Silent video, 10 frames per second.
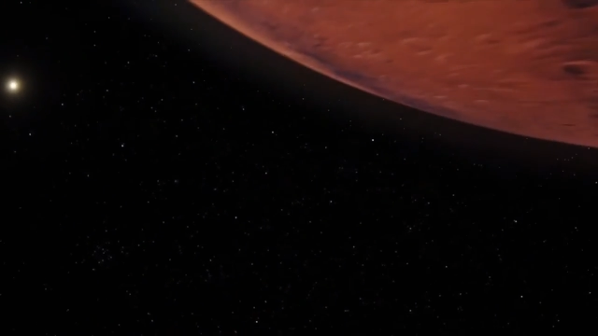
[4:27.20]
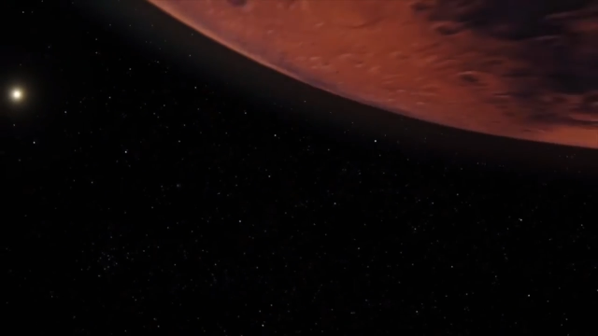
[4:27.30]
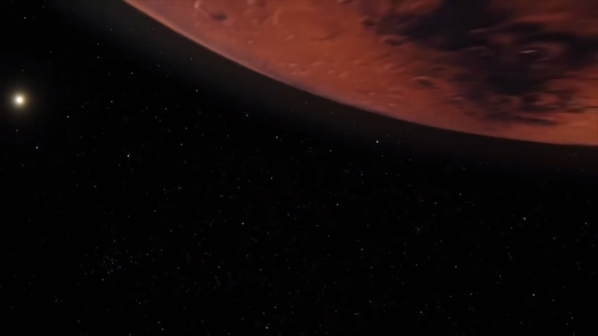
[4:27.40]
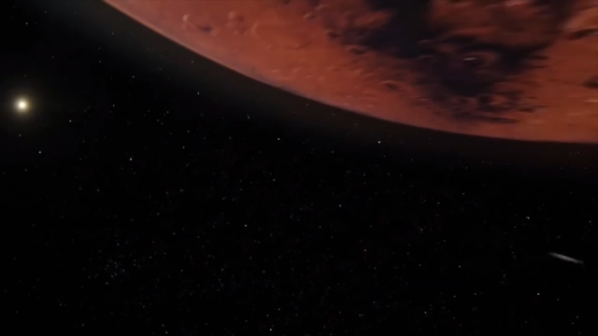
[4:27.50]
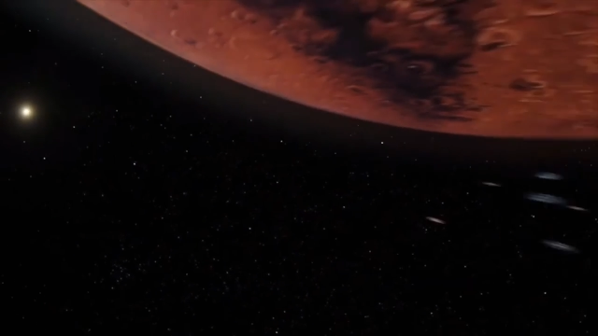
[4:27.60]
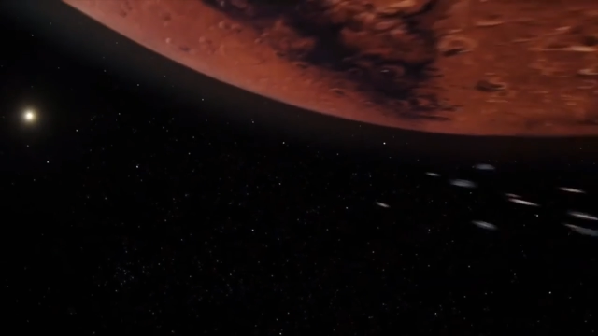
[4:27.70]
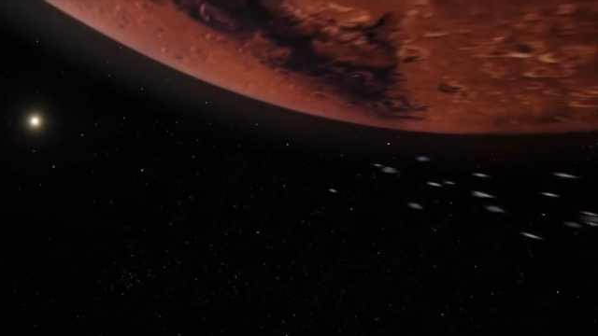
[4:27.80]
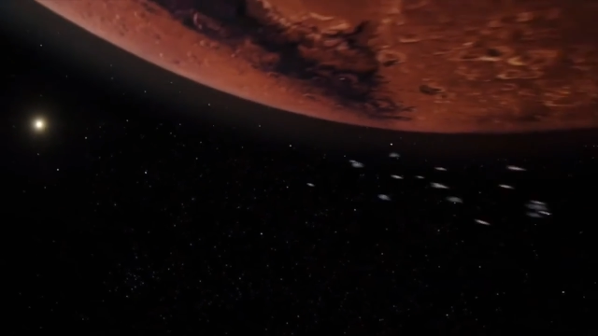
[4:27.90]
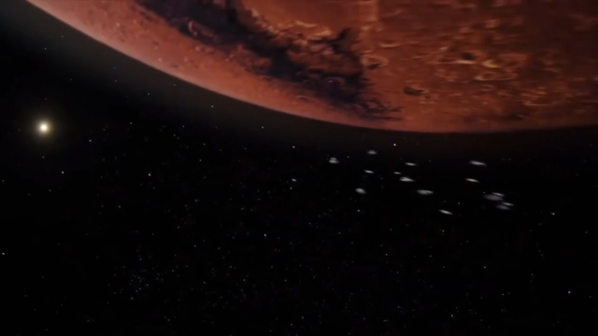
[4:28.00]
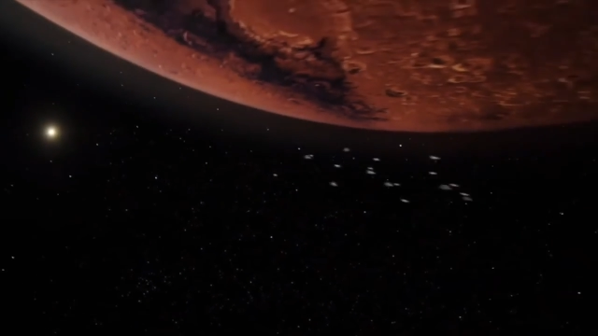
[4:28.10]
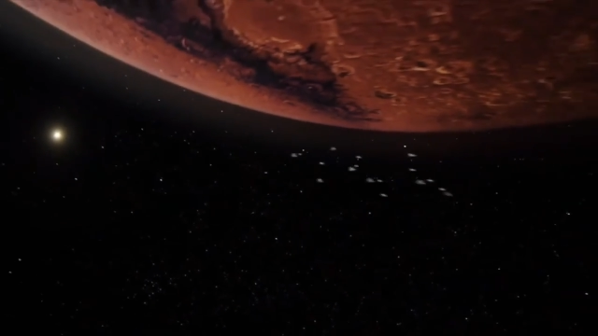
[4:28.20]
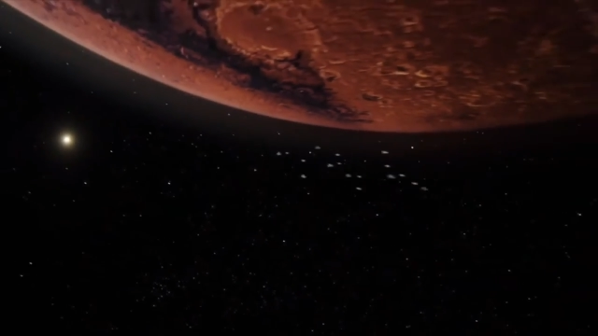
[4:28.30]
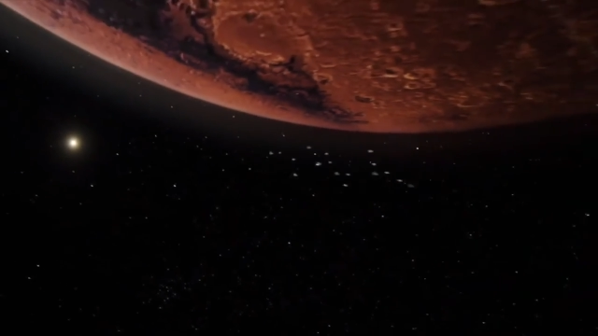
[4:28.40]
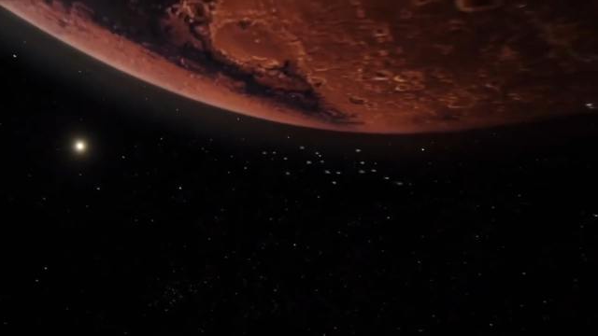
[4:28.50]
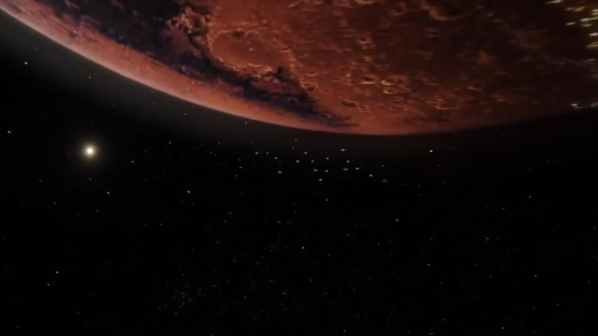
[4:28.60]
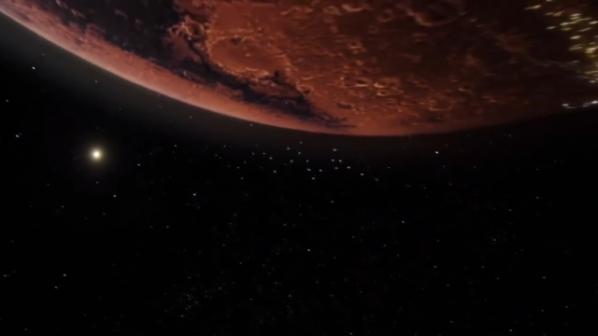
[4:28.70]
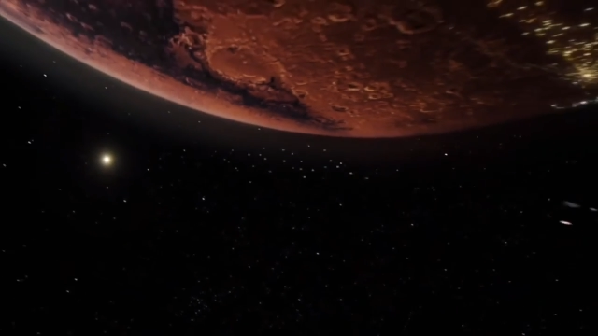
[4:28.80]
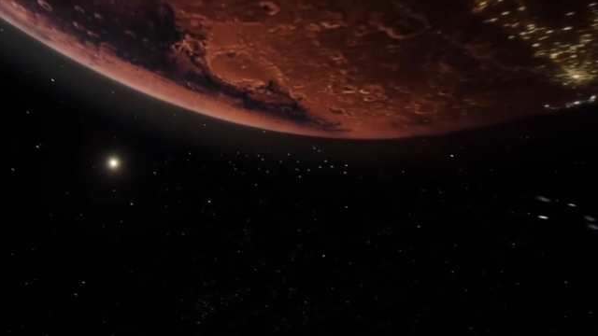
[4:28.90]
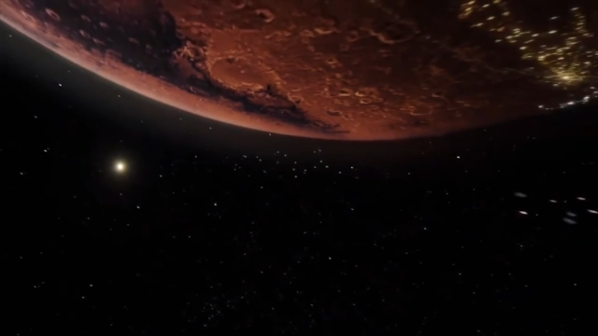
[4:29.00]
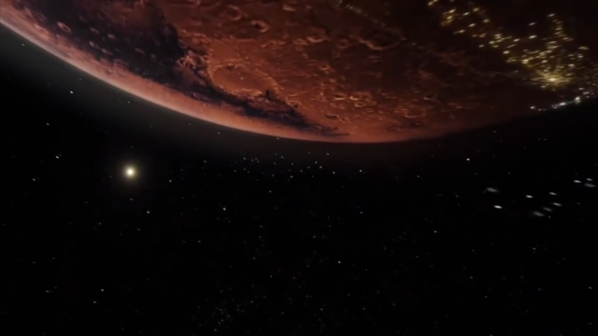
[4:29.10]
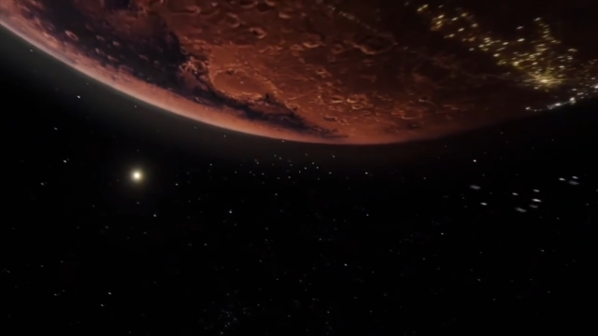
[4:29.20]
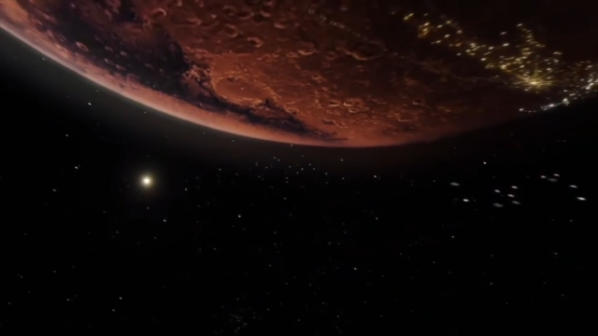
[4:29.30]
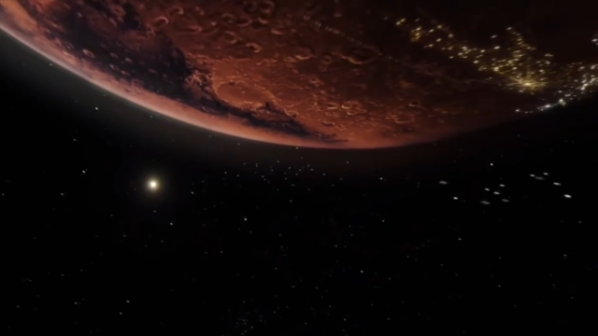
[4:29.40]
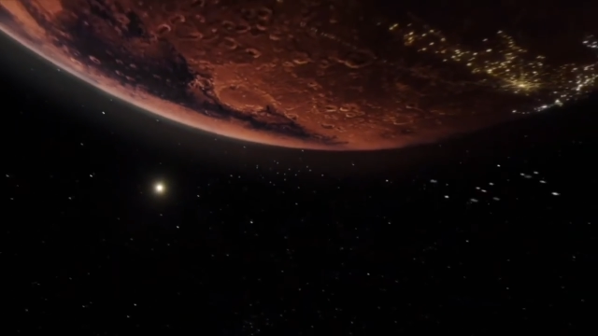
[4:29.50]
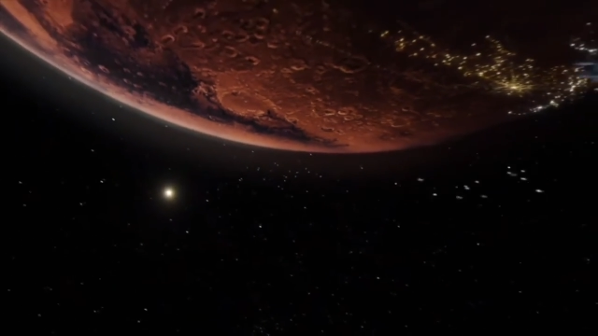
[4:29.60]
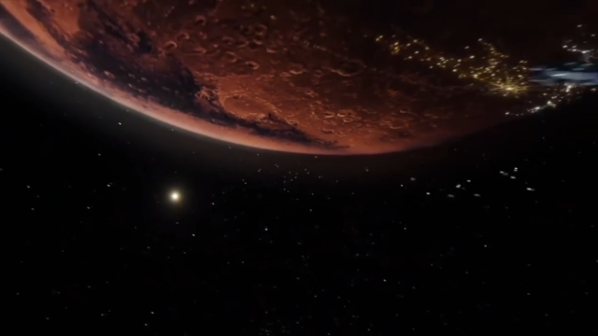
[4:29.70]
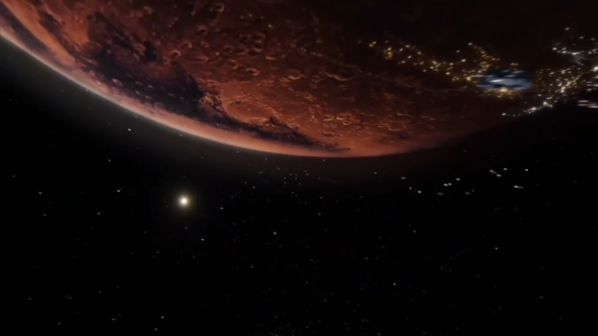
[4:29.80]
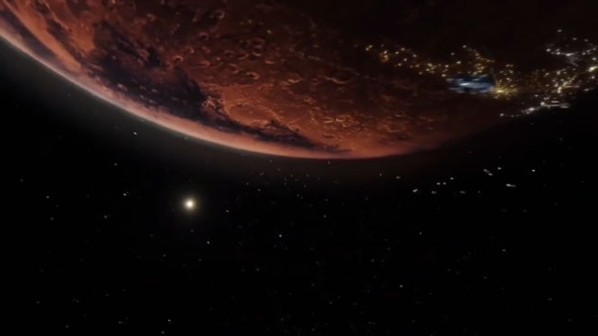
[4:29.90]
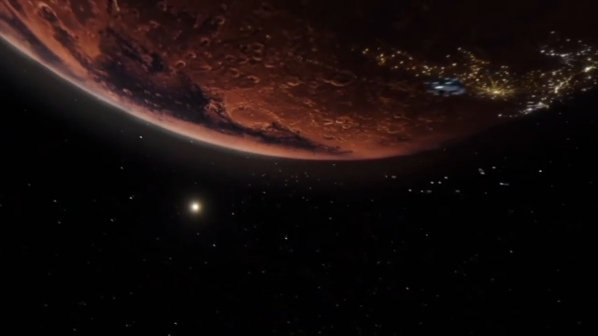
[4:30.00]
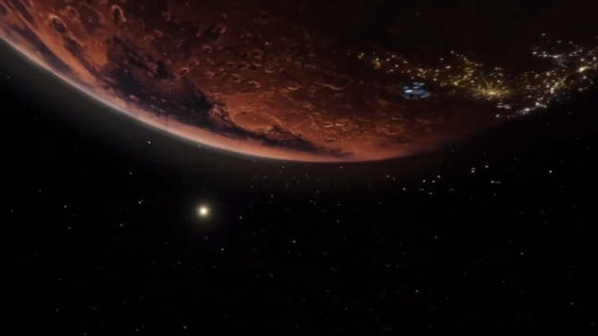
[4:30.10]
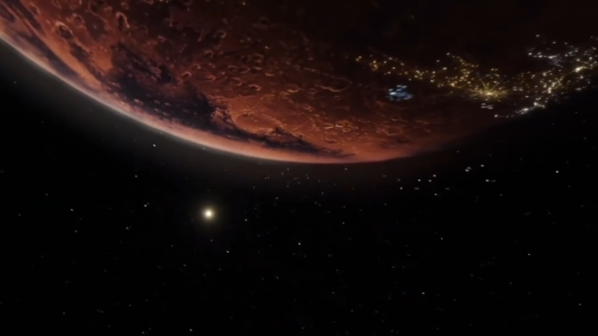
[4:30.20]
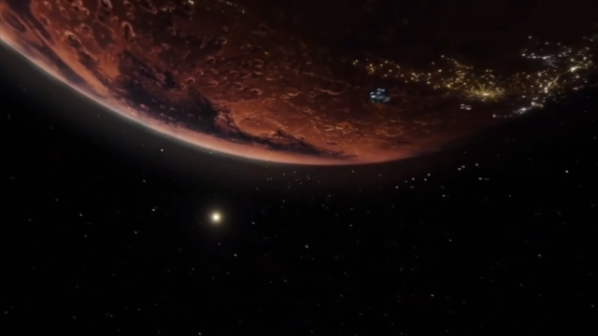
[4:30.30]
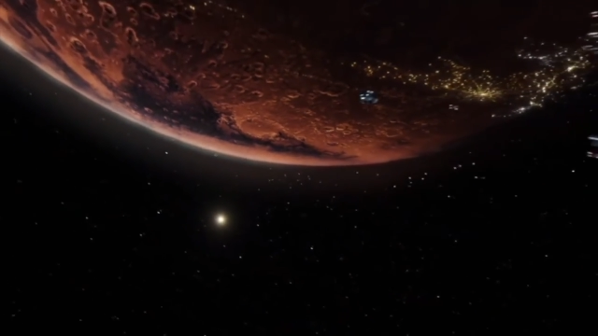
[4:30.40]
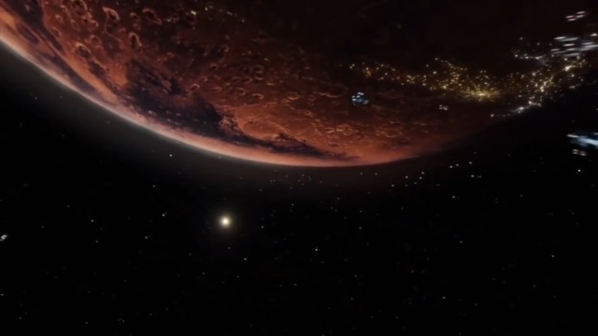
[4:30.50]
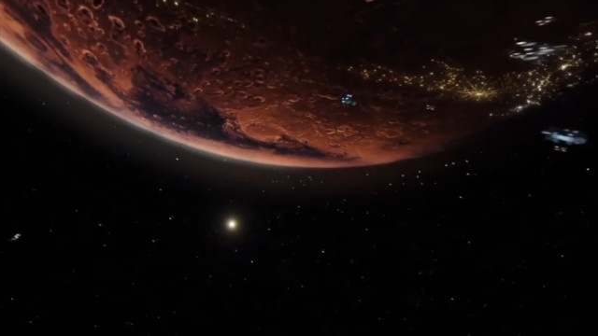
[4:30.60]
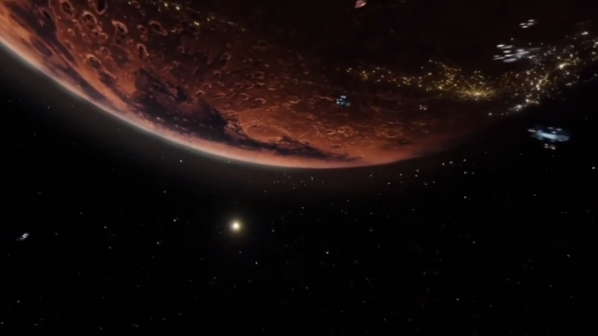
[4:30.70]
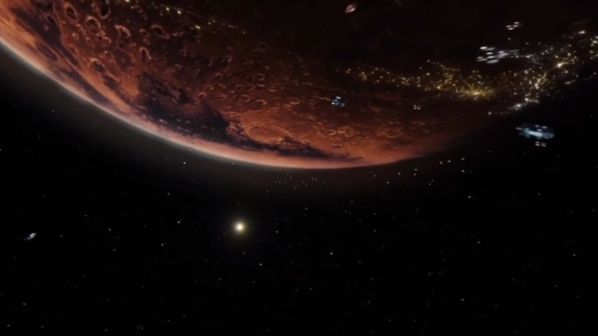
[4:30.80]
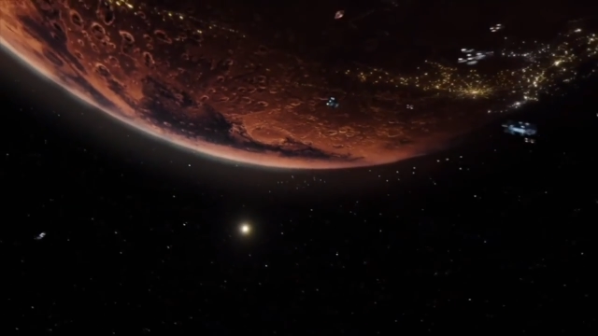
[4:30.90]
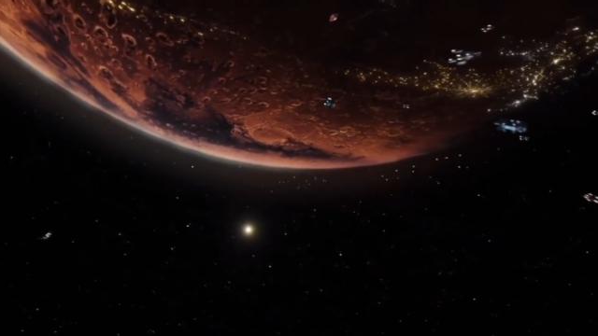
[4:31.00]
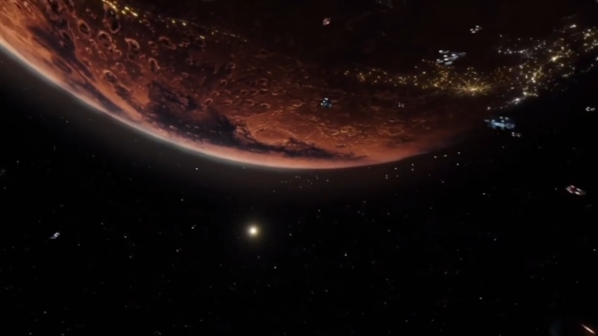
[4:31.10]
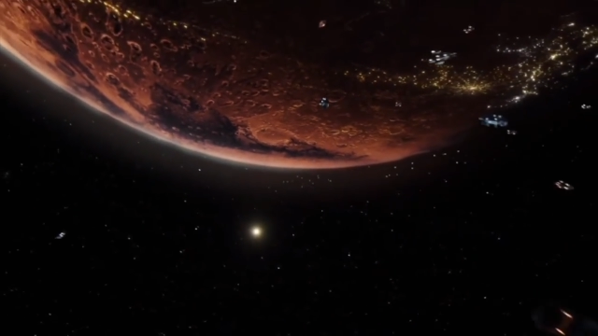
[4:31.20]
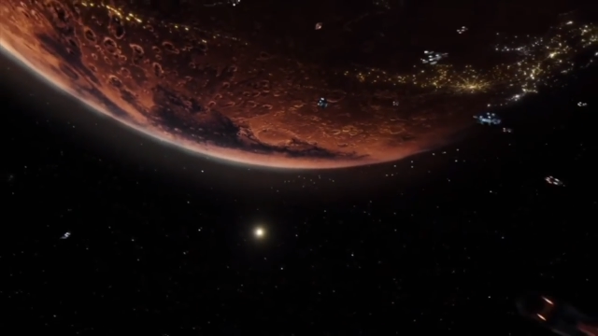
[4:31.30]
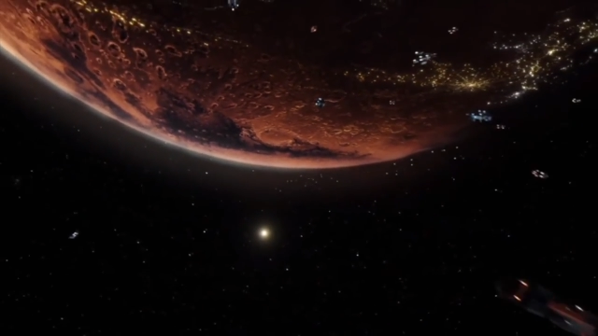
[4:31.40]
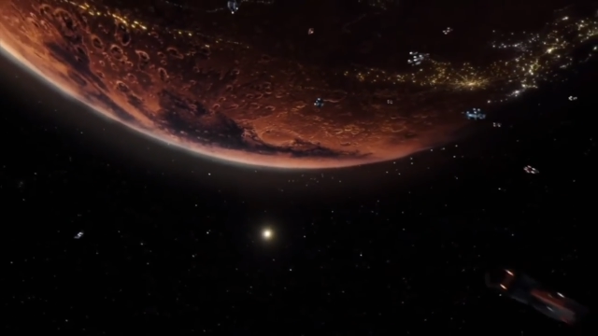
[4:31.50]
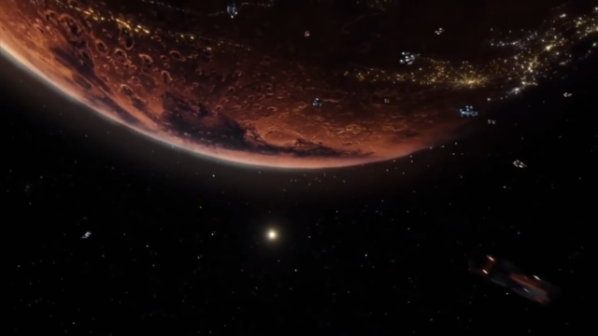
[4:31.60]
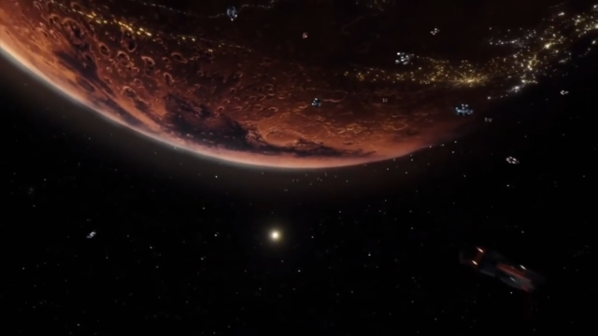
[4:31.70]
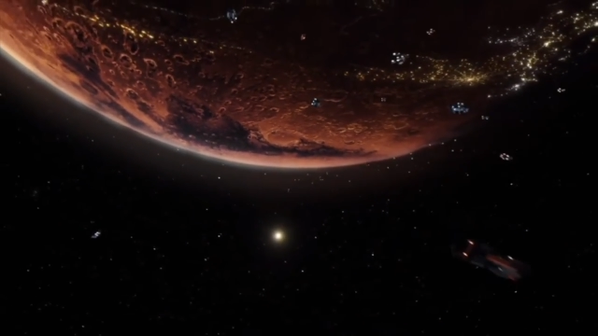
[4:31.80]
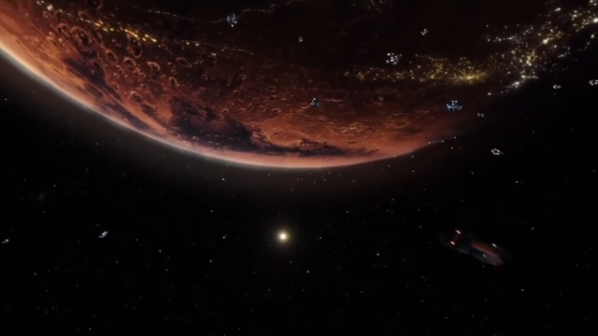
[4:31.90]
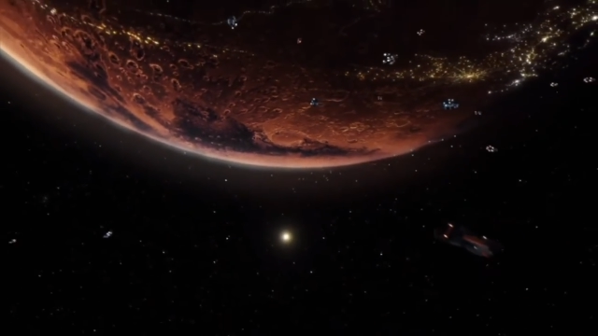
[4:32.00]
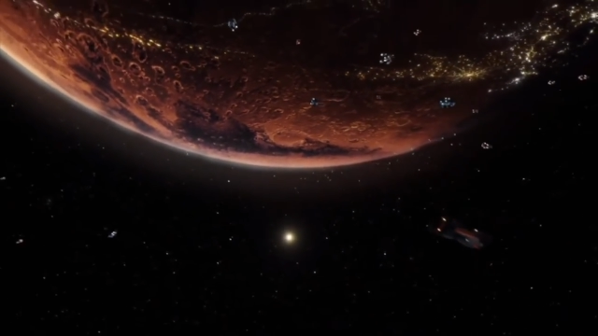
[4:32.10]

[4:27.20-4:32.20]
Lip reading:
[unreadable: no face in view]